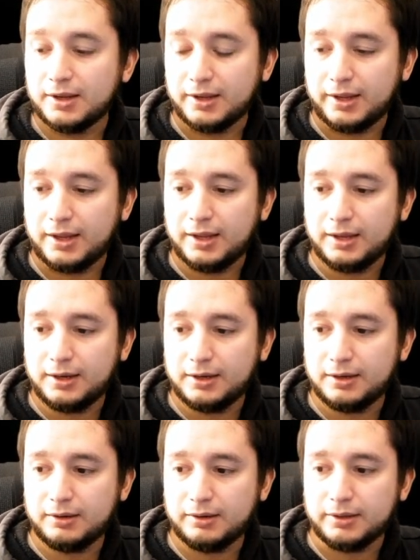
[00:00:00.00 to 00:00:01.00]

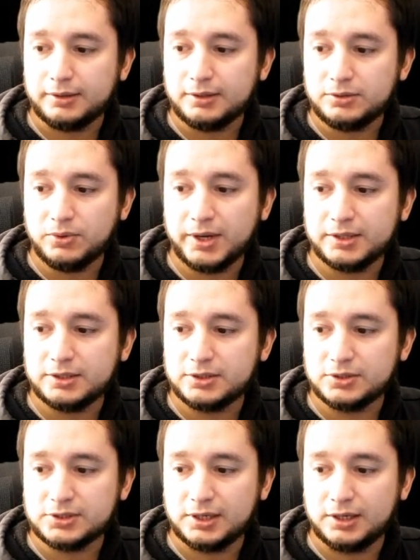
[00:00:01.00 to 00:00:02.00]
And then you can
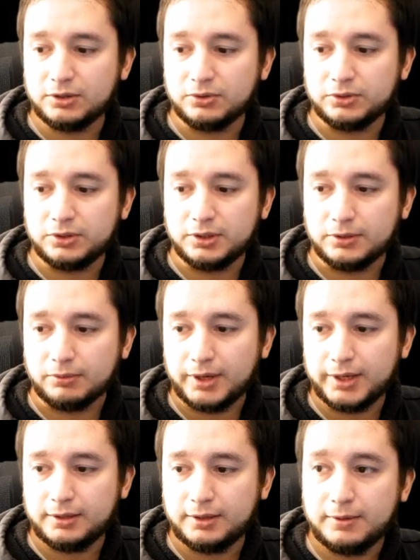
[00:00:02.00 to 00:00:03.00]
just hit continue,
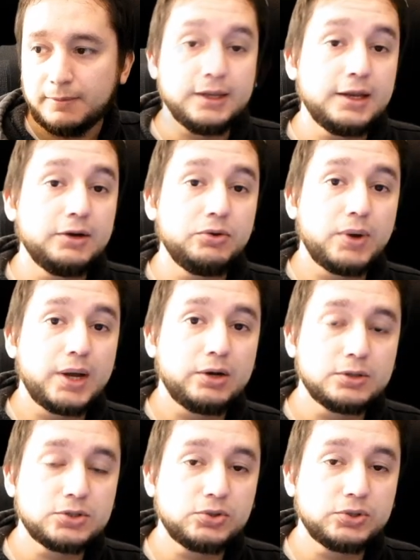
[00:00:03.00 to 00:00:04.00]
right? Here you can
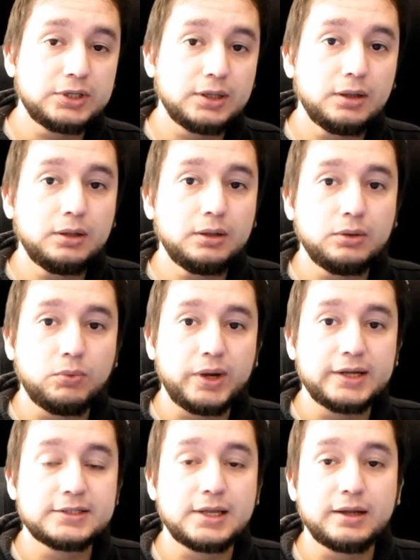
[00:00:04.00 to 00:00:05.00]
also tell what
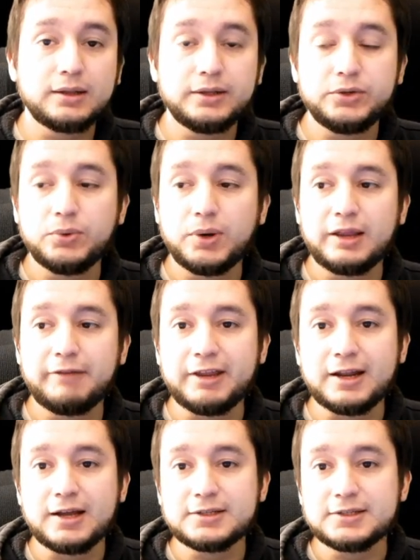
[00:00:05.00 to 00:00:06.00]
exactly you are
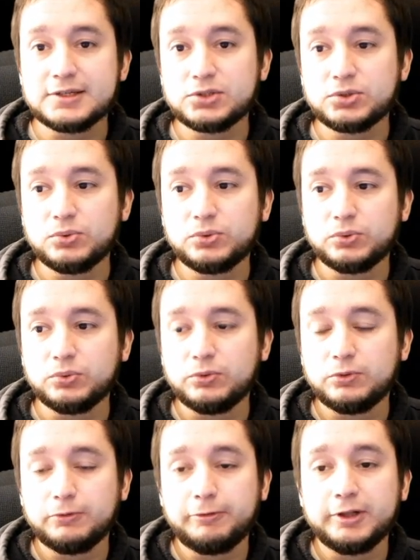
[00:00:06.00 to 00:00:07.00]
giving access to
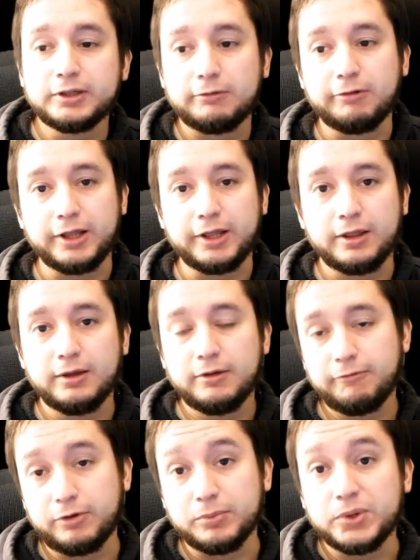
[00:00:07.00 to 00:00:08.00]
Filterblade
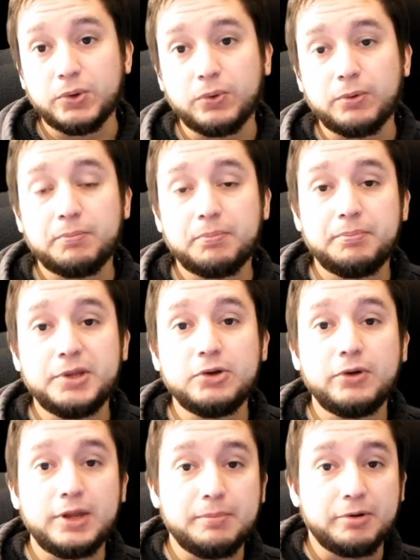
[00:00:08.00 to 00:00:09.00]
from your
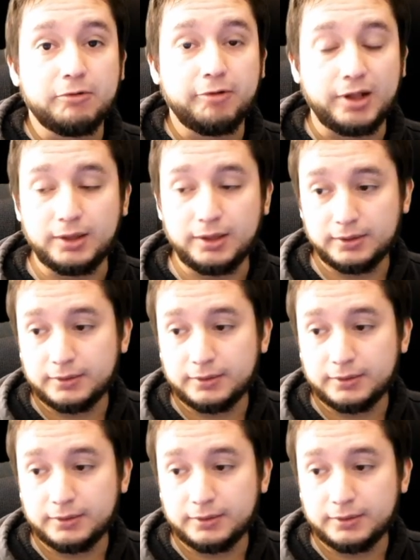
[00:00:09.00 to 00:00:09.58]
PoE profile.